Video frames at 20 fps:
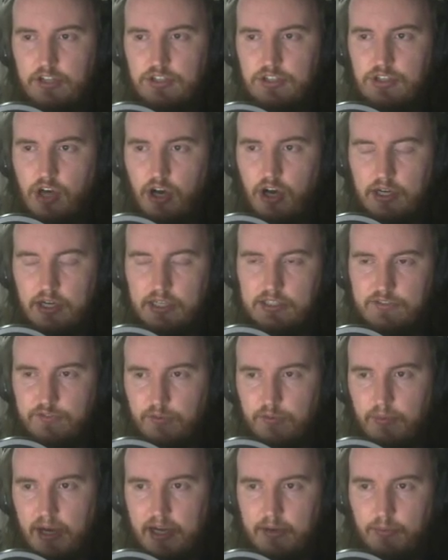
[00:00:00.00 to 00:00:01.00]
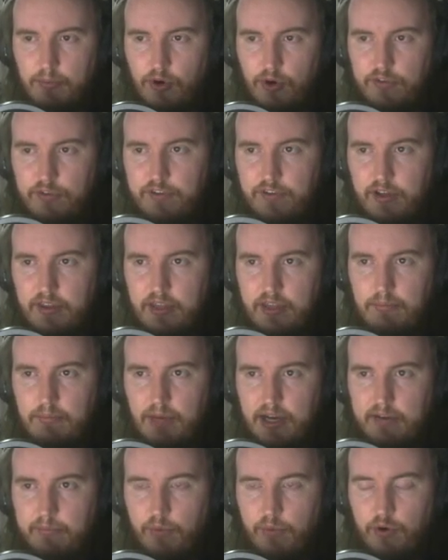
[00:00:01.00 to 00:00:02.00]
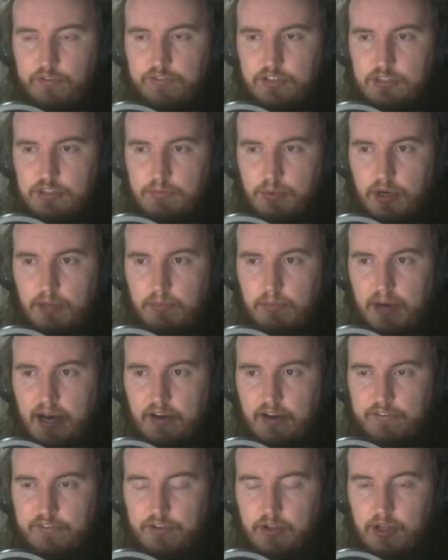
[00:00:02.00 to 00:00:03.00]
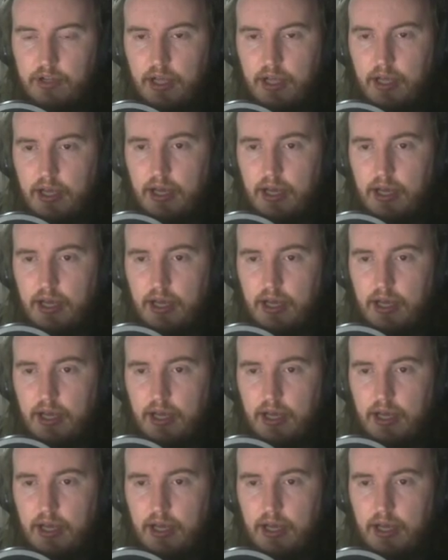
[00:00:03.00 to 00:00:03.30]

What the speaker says: targets for Muckmorpher that Muckmorpher is pretty powerful.